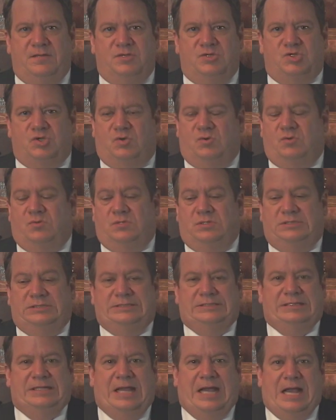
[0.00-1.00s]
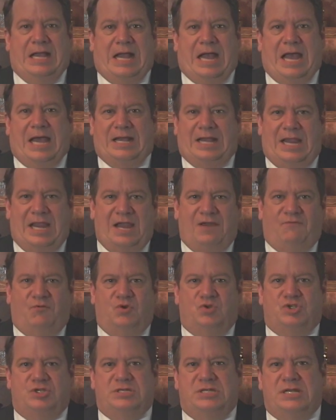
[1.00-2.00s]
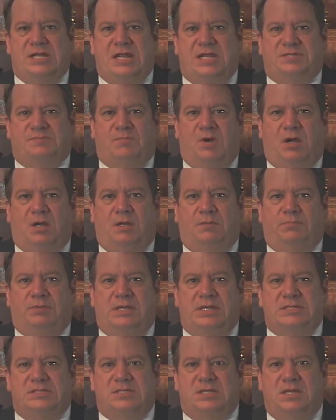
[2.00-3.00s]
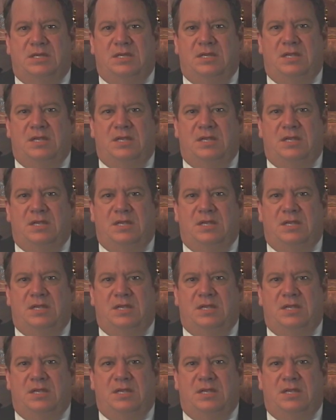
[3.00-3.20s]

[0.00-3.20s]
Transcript: So on average in today's marketplace,